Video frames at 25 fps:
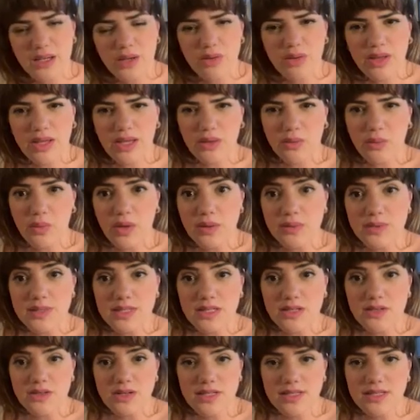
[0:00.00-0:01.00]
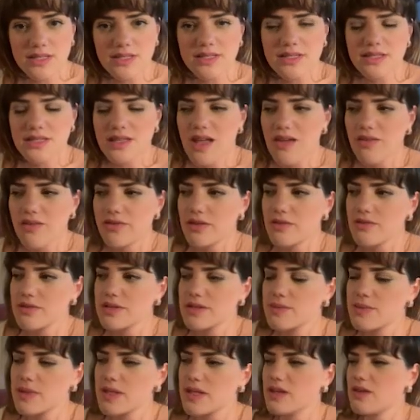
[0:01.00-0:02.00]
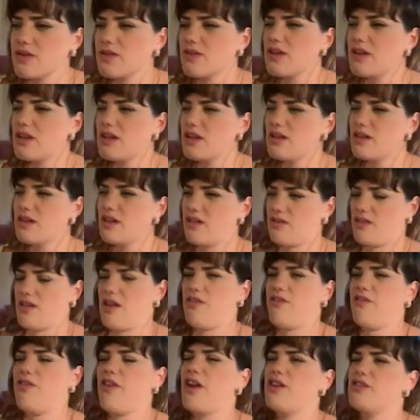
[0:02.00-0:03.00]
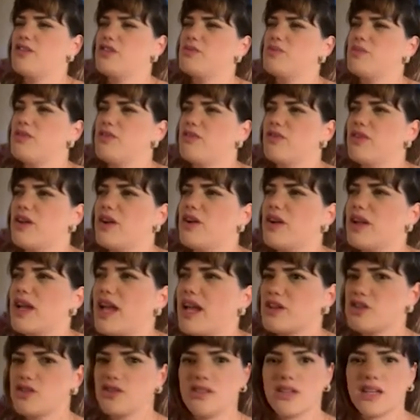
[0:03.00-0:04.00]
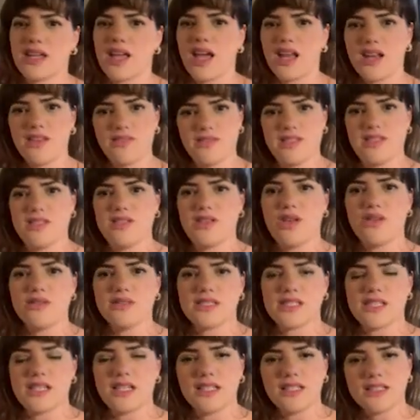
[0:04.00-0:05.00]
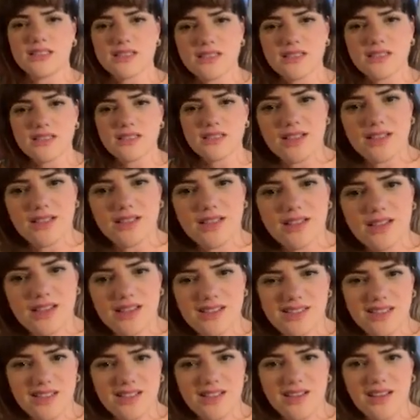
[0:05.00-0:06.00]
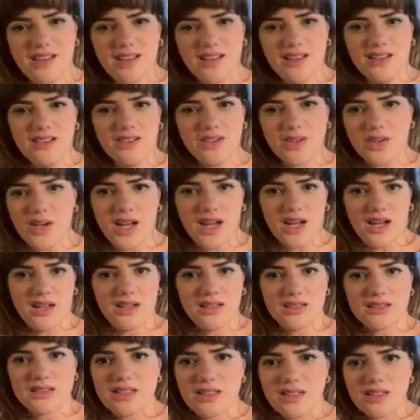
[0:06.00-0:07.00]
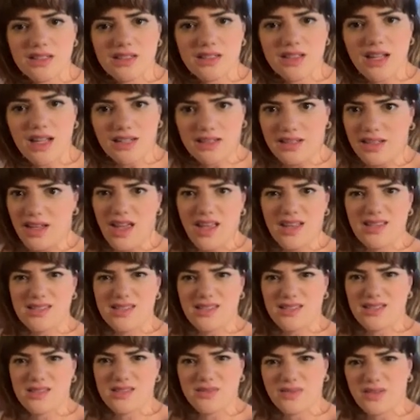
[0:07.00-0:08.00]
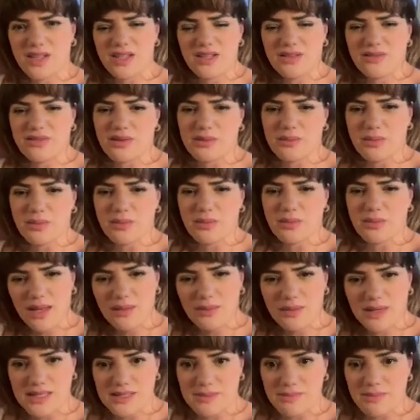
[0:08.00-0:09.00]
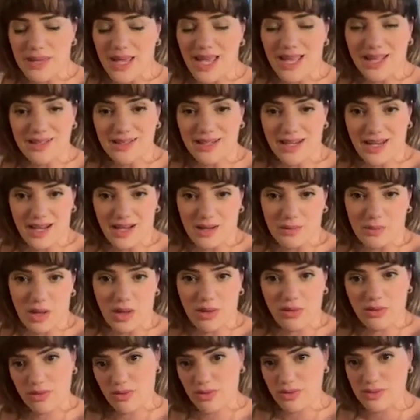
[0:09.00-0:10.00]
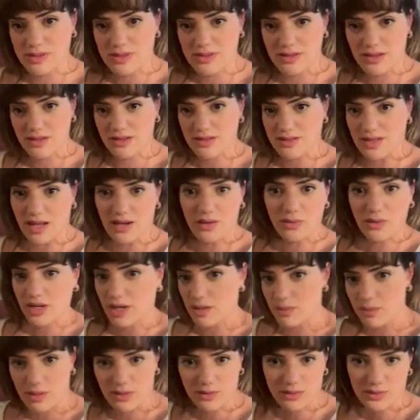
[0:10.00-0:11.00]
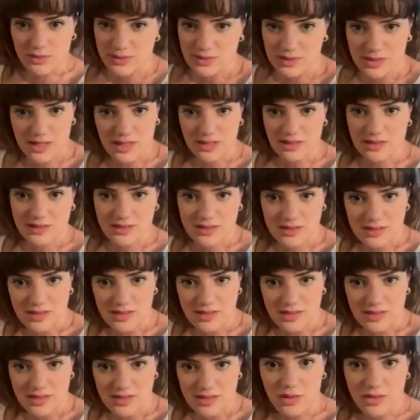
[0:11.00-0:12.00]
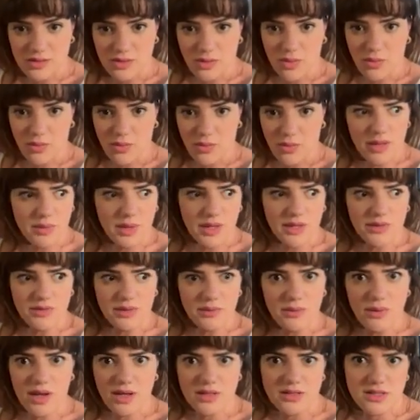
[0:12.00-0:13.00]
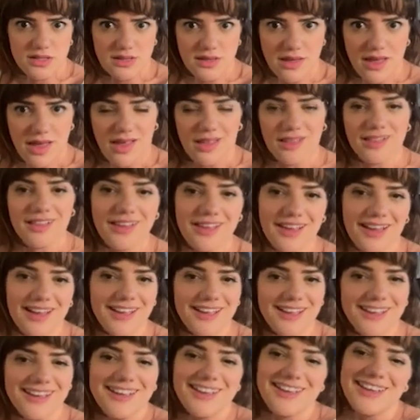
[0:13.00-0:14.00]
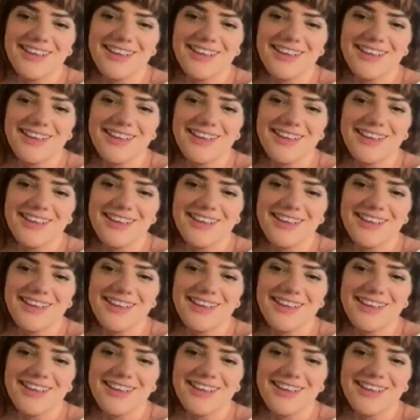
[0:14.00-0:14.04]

Like web series and stuff that was being created. I found to be very actually kind of insulting. It's like, oh, okay. I guess it's funny for men because men care about those things. I don't care about those things. So why am I even watching that?